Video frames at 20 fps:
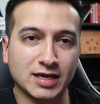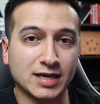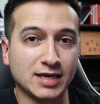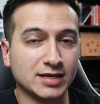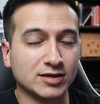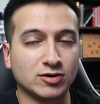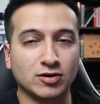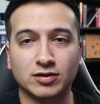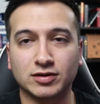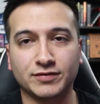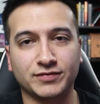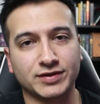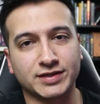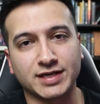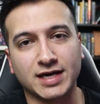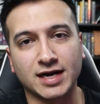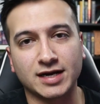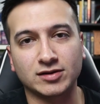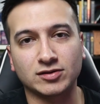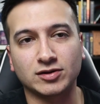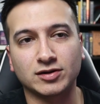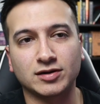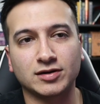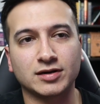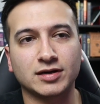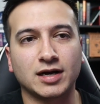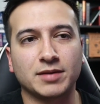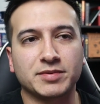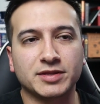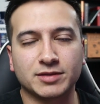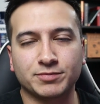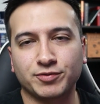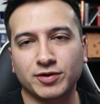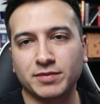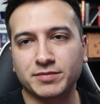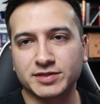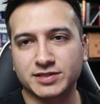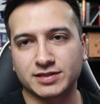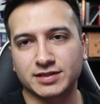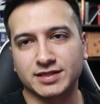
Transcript: in all of the dialogue. I mean, the premise